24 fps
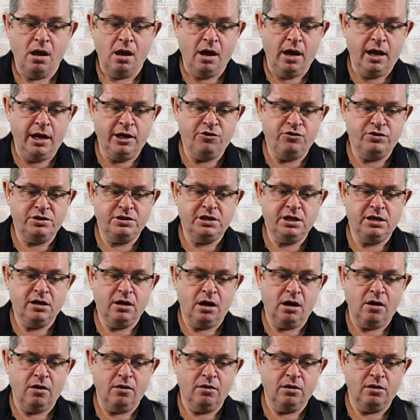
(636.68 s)

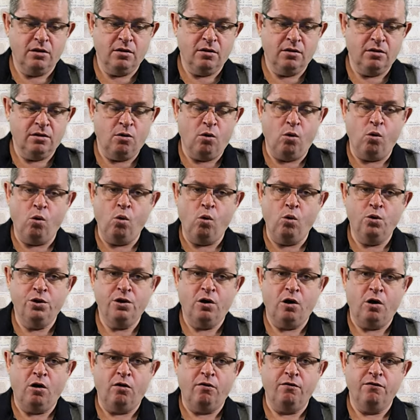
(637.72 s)
Interesting, the order
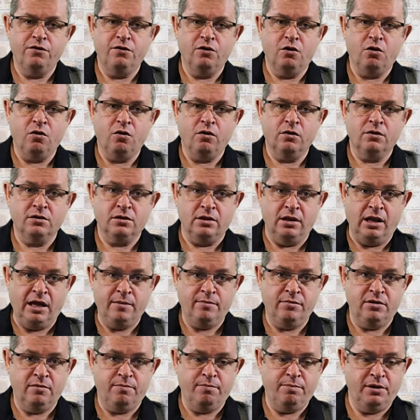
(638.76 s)
of the
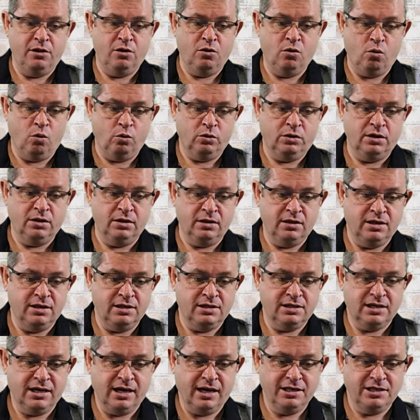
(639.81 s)
Labor Appeal Court in
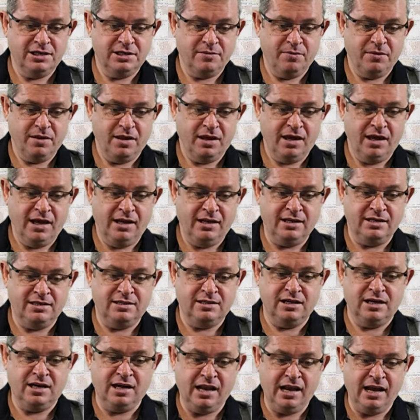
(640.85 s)
this case, it is
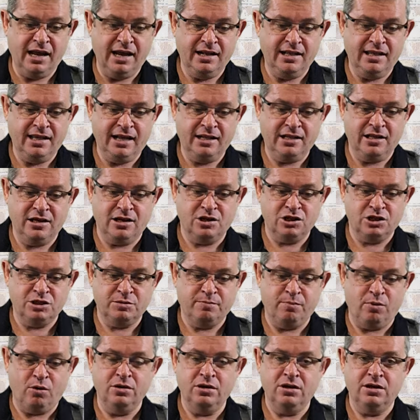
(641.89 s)
declared that the
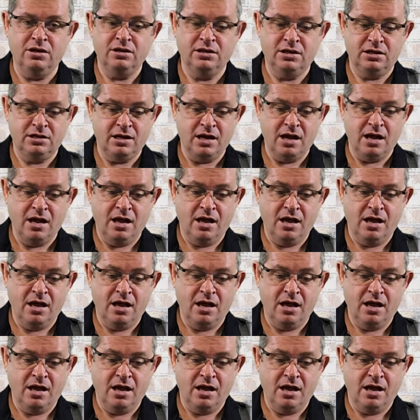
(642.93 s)
respondent